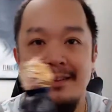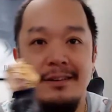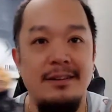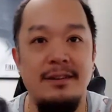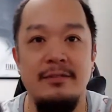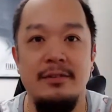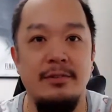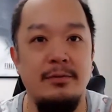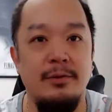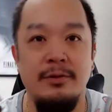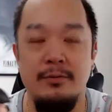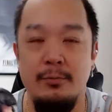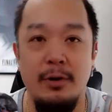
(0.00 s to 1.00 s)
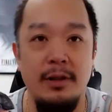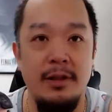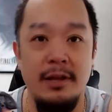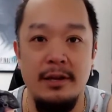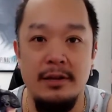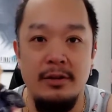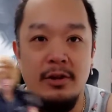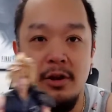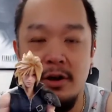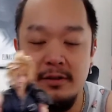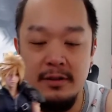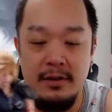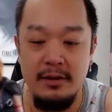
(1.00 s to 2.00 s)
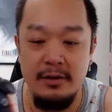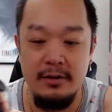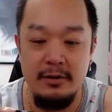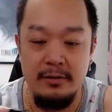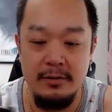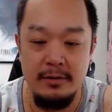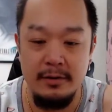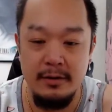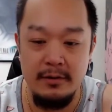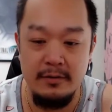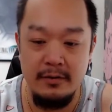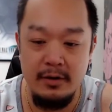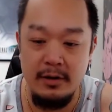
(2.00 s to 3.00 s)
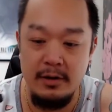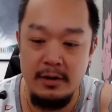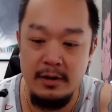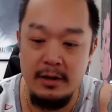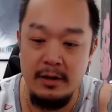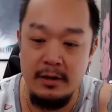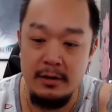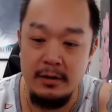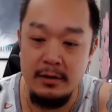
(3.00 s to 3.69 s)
don't even know, it's one-legged cloth thing here. It's got a